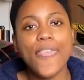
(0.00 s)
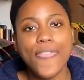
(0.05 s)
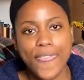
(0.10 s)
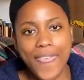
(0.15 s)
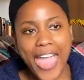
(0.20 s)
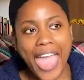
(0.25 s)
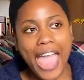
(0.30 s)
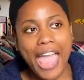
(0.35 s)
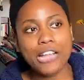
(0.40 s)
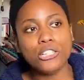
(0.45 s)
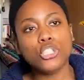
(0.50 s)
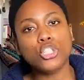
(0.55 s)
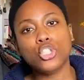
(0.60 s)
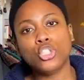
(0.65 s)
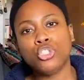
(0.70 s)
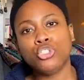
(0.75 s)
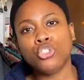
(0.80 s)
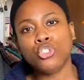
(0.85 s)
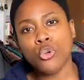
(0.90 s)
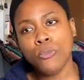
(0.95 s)
that
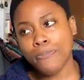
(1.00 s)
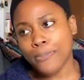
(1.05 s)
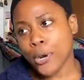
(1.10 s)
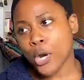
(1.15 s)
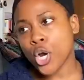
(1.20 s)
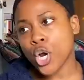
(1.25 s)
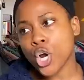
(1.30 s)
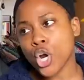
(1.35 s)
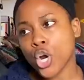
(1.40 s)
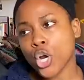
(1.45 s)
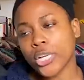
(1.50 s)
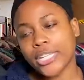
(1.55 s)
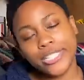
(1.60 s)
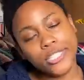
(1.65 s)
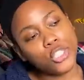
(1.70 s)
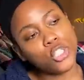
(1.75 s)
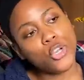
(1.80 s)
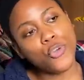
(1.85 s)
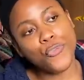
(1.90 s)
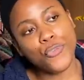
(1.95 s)
super
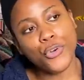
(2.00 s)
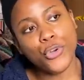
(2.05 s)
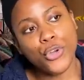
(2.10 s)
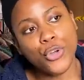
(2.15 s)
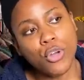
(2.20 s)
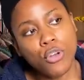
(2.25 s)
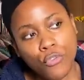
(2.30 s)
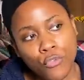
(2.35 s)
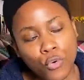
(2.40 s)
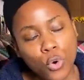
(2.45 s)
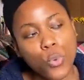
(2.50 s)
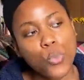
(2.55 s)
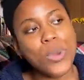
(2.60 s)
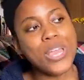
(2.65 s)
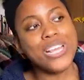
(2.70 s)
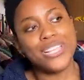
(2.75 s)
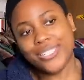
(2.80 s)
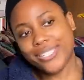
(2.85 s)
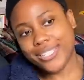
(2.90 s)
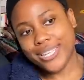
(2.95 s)
conservative,
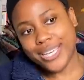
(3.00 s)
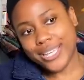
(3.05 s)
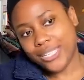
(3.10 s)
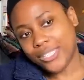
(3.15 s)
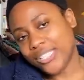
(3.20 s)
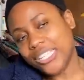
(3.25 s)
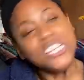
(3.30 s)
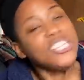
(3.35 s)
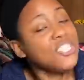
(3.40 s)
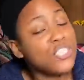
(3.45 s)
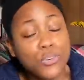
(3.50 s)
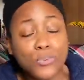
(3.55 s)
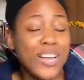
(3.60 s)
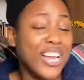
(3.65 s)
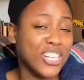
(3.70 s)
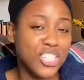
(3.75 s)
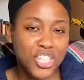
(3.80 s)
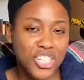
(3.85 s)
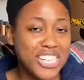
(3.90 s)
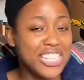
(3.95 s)
racist,
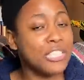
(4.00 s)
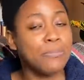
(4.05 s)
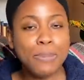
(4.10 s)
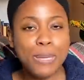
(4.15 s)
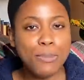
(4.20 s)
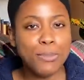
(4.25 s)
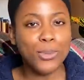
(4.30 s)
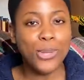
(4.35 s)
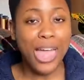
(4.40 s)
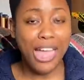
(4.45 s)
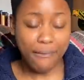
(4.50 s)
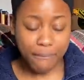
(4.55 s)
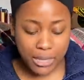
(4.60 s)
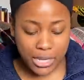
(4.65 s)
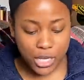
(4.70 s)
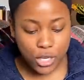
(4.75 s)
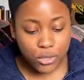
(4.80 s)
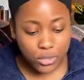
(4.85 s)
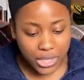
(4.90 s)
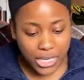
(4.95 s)
insurrectionist people have
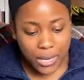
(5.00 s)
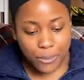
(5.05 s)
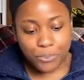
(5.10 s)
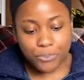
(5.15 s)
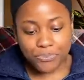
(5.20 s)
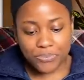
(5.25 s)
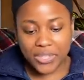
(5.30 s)
been using.